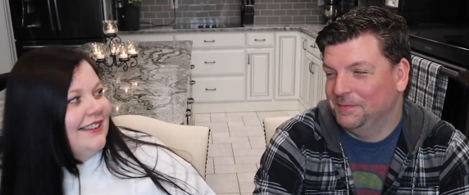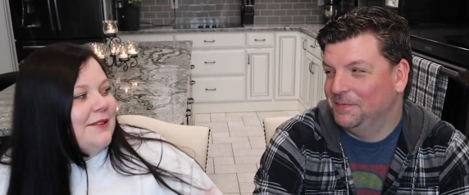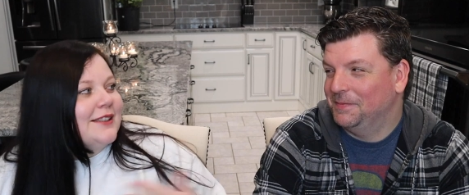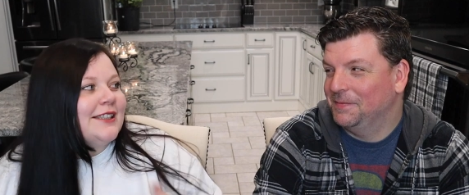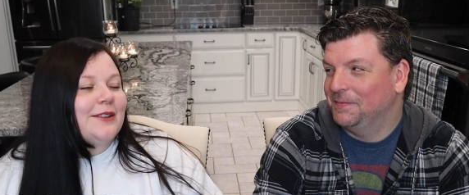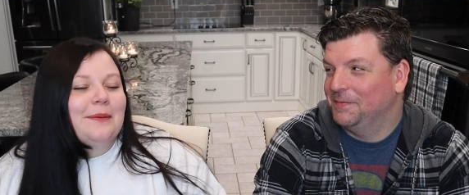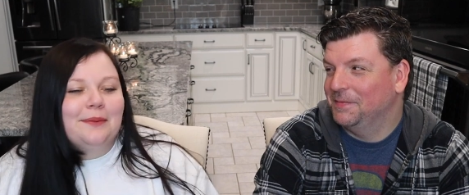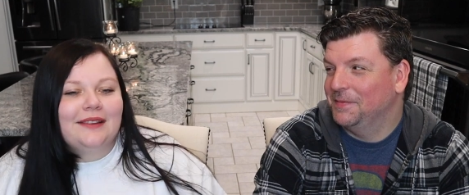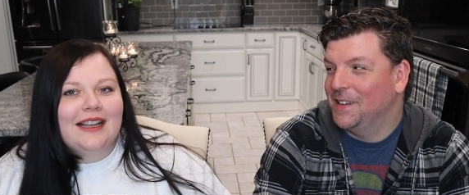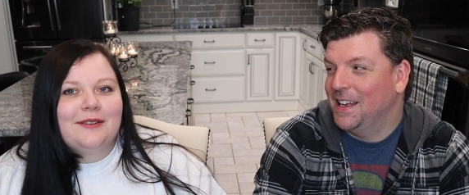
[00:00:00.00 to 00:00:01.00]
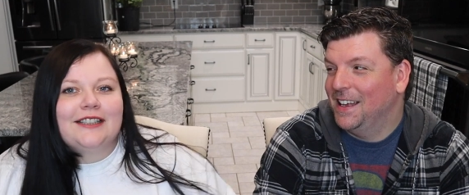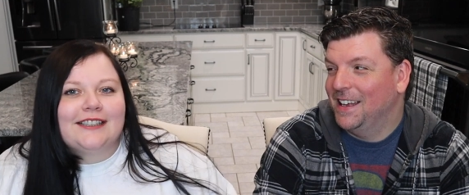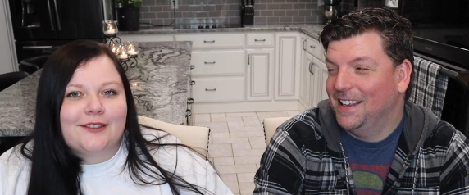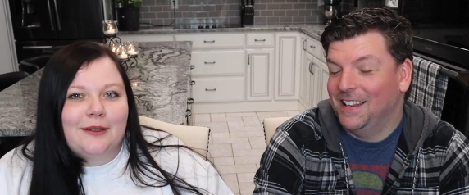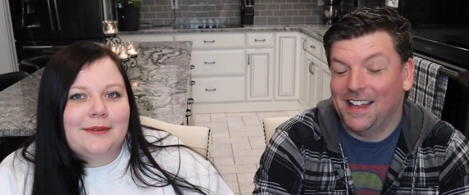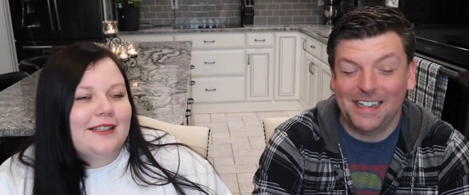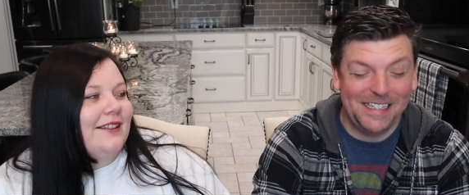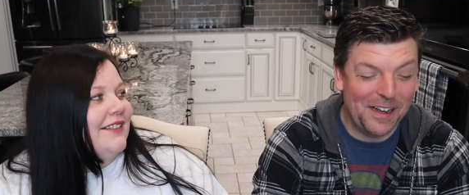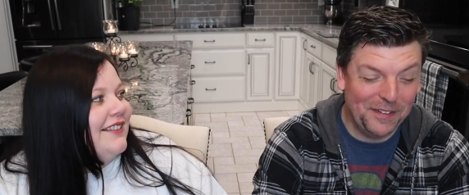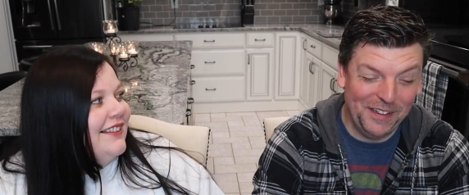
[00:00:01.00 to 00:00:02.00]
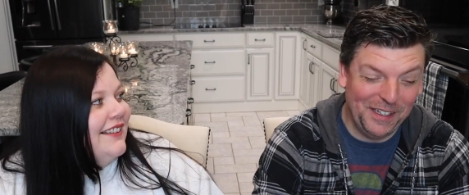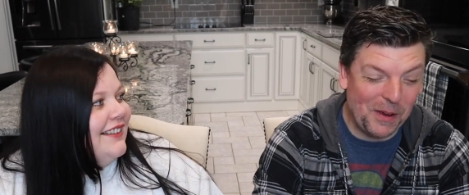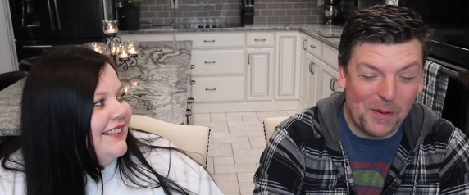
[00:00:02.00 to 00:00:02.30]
Speaker 1: That was scrub. That was a scrub. That song. definitely